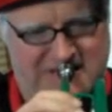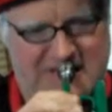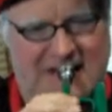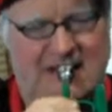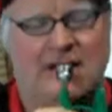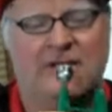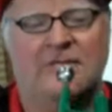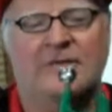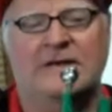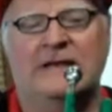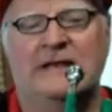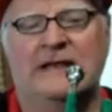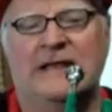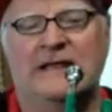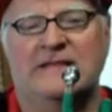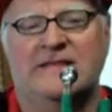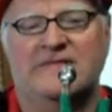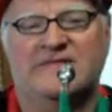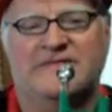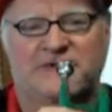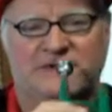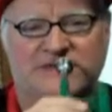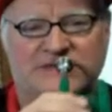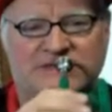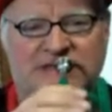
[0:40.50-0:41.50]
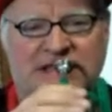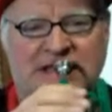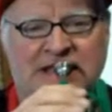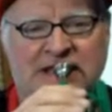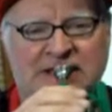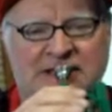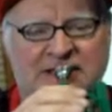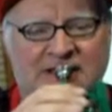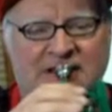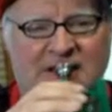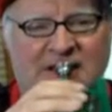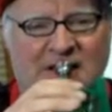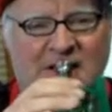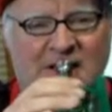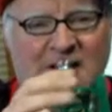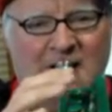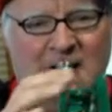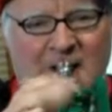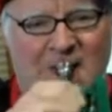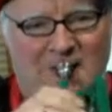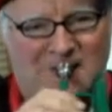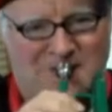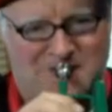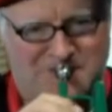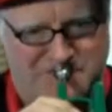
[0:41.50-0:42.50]
now we can add the 13th.
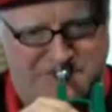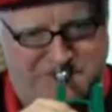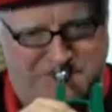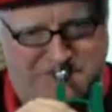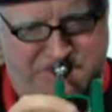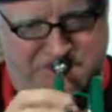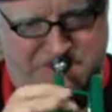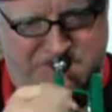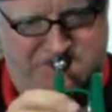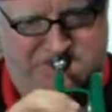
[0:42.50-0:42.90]
And